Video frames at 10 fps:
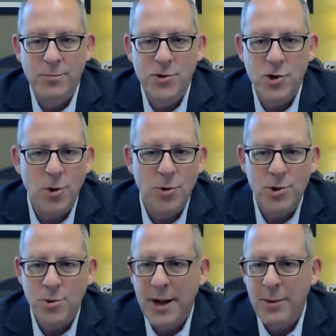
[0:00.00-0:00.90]
church
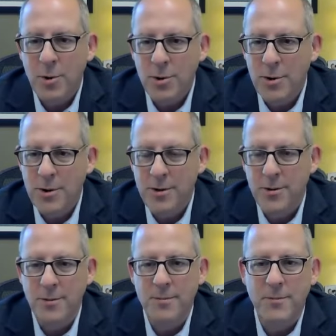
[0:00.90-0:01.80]
or neighborhood
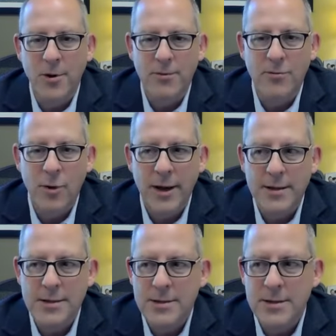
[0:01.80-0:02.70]
or
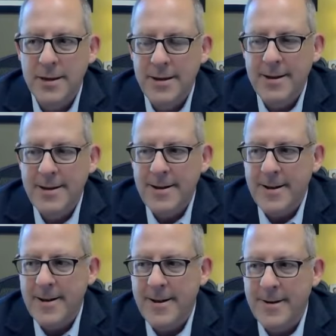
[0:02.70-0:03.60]
friends.
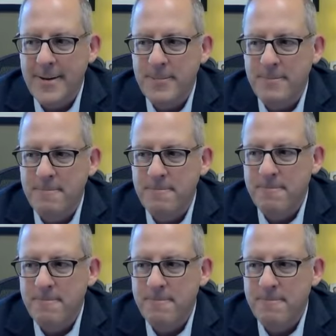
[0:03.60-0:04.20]
Gosh,